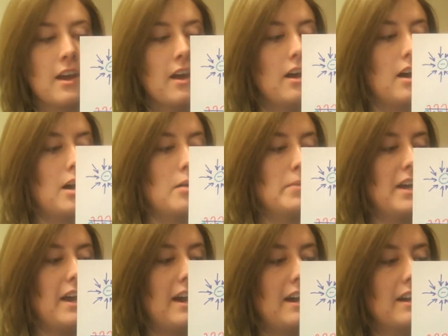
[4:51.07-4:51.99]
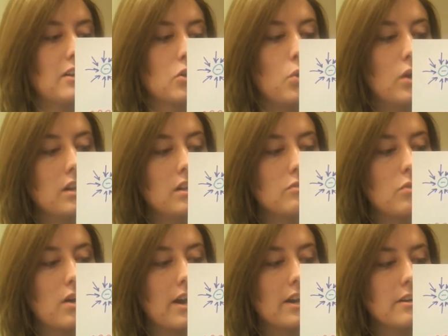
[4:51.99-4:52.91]
It had a coil of
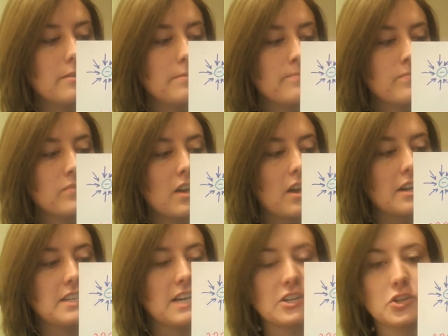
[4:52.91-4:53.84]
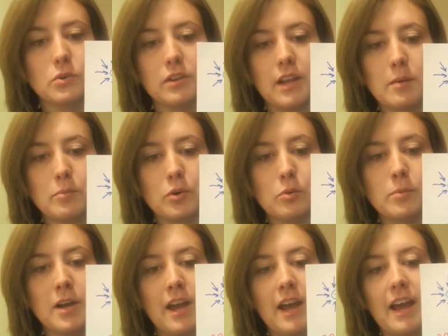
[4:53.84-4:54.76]
wire attached to a light
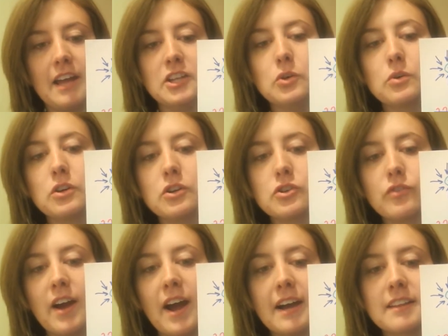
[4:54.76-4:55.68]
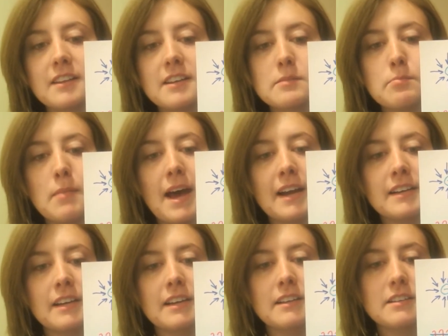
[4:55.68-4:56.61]
bulb, and you could drag this
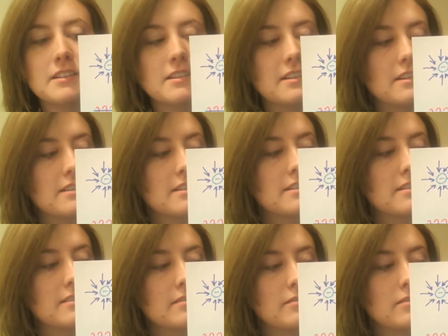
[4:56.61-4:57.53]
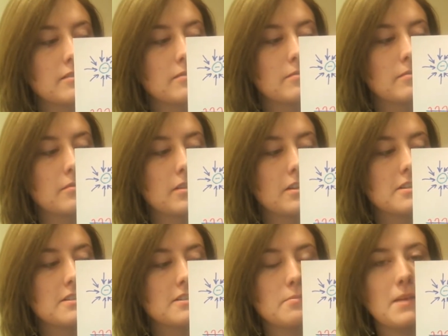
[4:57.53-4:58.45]
magnet,
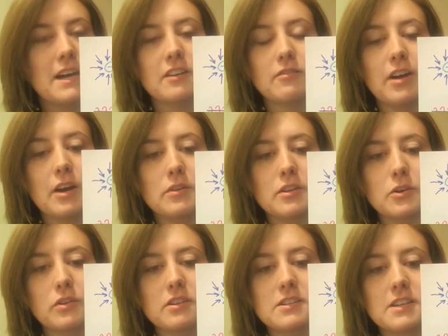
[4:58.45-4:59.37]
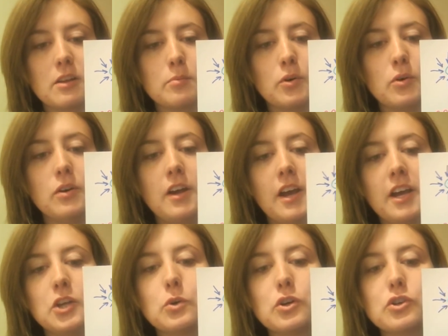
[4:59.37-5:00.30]
this is a magnet, right, with a north and south pole.
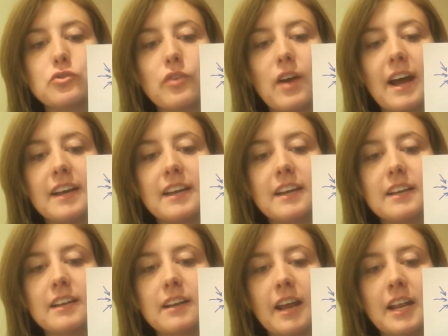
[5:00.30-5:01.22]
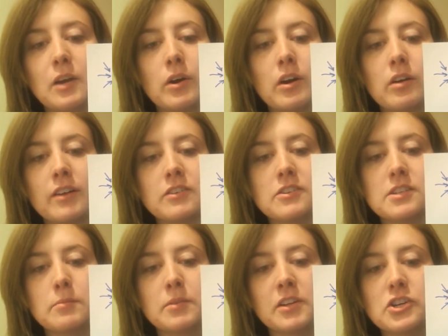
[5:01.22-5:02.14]
You could drag it anywhere around the
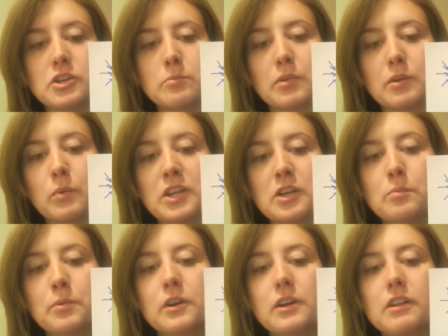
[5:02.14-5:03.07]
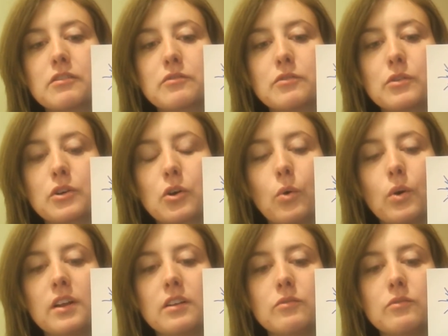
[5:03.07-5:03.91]
simulation, but when you put it through the coil of